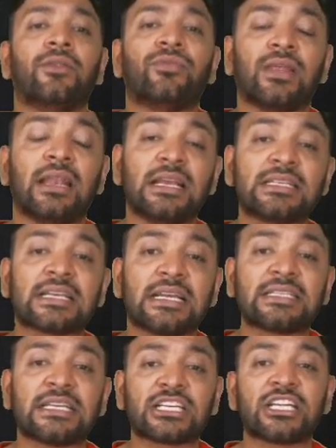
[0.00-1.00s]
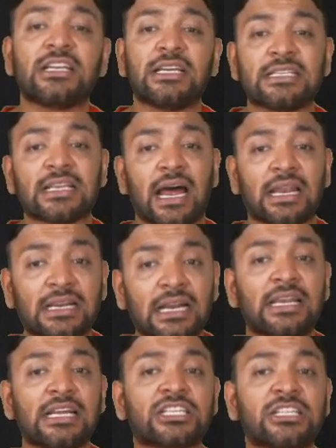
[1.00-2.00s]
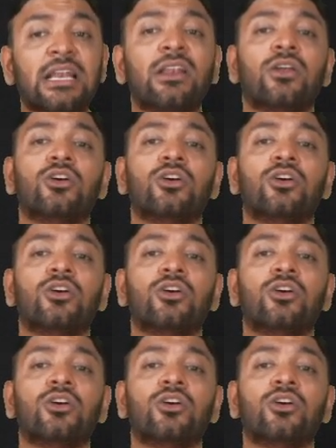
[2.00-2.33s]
The lease concession is unconditional,